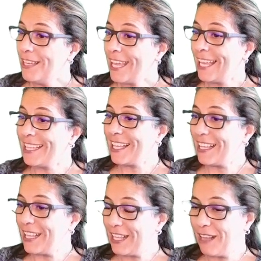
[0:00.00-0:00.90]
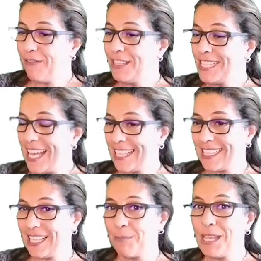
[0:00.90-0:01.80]
And given
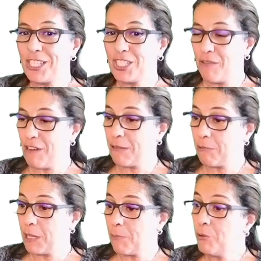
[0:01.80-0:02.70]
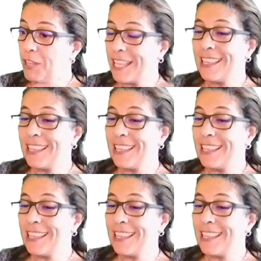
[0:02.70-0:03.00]
that mixture of red, green, and blue, then